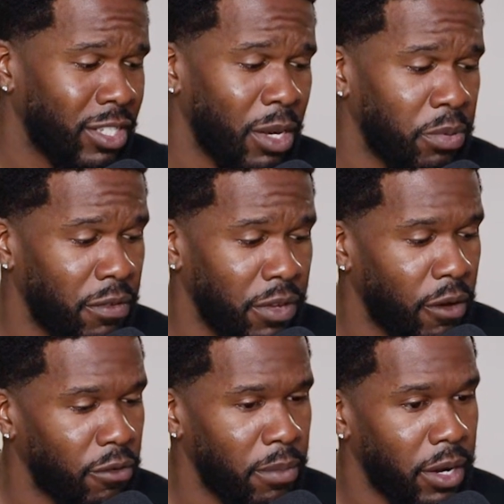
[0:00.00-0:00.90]
example of a
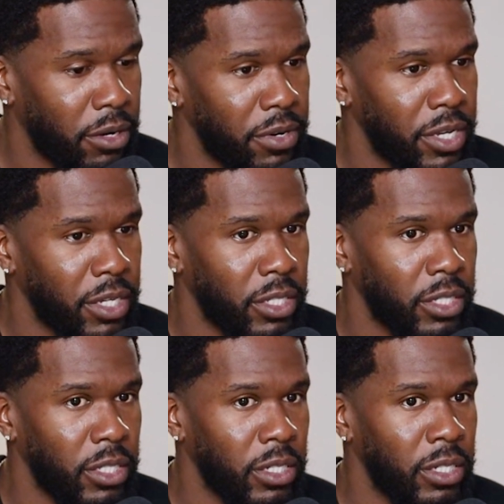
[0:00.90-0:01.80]
helpful boundary
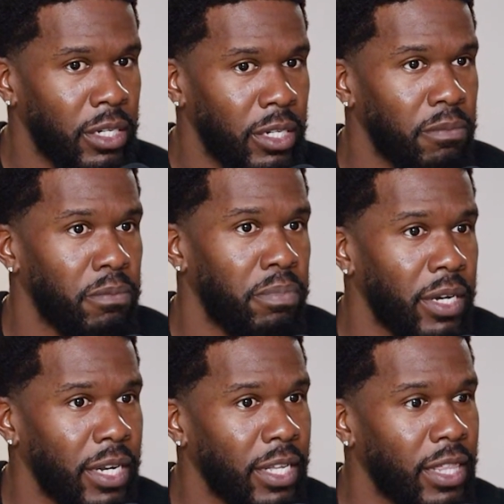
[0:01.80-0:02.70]
is
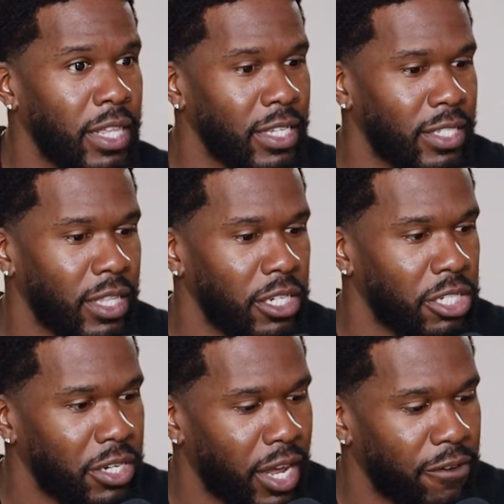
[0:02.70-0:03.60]
putting things that they
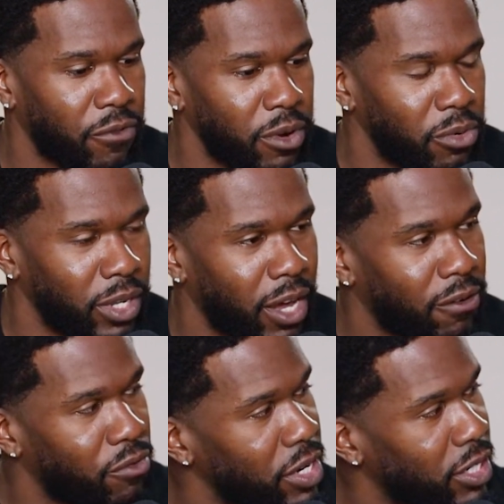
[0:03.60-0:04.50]
shouldn't have frequently out
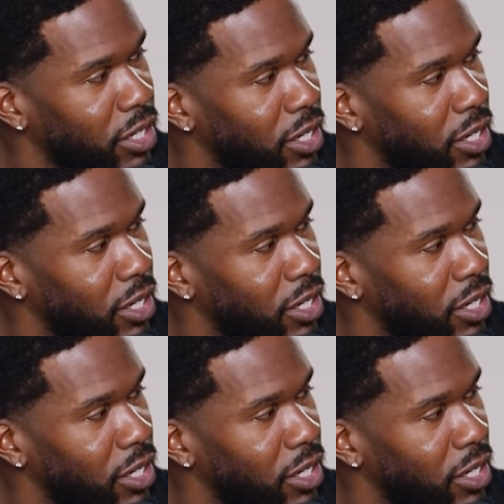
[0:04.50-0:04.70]
of reach.